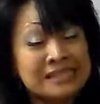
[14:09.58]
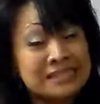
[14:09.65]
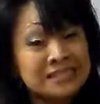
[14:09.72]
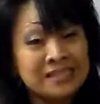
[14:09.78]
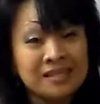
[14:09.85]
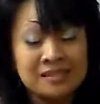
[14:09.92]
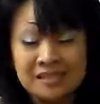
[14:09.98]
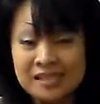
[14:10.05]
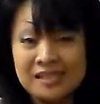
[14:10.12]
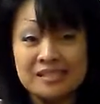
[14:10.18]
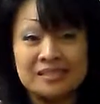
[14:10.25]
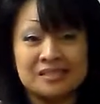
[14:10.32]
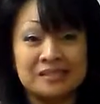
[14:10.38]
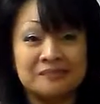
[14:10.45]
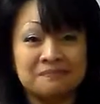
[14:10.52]
It's not
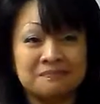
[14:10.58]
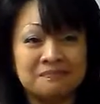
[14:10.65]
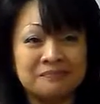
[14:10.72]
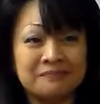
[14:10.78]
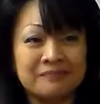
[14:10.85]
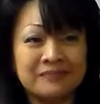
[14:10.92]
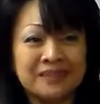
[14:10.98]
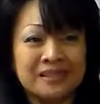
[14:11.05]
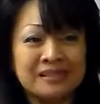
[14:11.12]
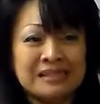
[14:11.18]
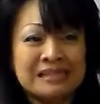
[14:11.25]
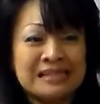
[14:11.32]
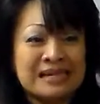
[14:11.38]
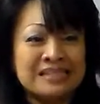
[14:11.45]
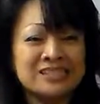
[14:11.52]
easy.
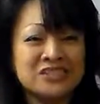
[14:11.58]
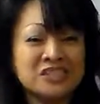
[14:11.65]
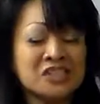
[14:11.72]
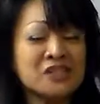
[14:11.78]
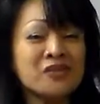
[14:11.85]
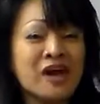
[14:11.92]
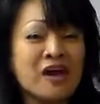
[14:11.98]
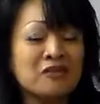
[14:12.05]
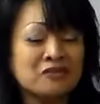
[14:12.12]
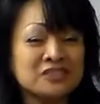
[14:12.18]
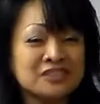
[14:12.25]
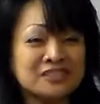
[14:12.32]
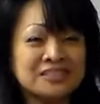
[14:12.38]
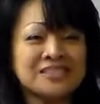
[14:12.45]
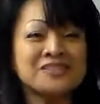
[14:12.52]
And tear
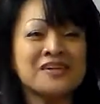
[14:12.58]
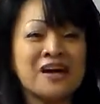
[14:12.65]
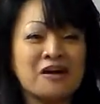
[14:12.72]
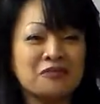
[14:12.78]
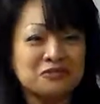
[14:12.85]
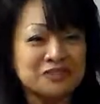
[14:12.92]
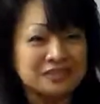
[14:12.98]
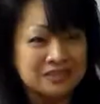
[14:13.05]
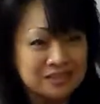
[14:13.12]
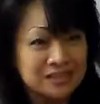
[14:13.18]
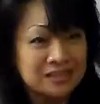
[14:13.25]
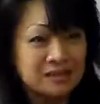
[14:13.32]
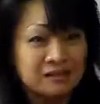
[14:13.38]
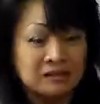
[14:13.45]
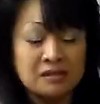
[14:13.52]
after tear after
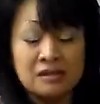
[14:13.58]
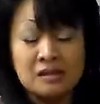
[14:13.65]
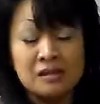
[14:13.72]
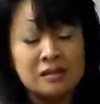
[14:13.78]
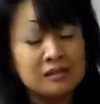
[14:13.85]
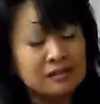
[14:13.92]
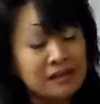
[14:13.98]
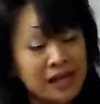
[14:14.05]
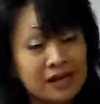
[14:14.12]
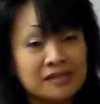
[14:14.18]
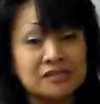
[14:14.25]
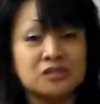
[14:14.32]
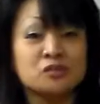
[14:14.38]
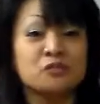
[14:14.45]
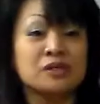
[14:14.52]
tear,
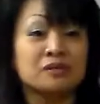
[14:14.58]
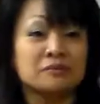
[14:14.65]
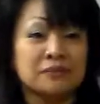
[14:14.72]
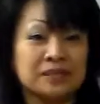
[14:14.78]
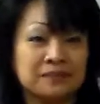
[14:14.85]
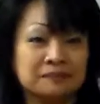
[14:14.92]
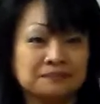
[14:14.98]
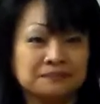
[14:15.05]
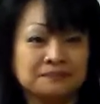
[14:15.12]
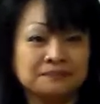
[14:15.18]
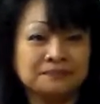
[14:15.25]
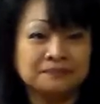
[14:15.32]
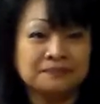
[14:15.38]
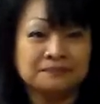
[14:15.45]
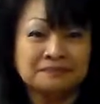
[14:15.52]
God is with me.
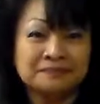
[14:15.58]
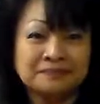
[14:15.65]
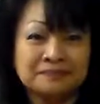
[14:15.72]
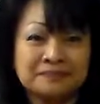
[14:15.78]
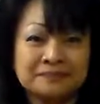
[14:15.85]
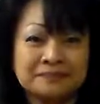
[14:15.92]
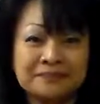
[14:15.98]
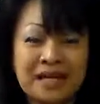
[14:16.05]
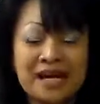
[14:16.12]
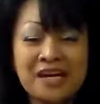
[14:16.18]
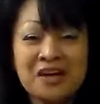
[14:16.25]
Amen. Amen.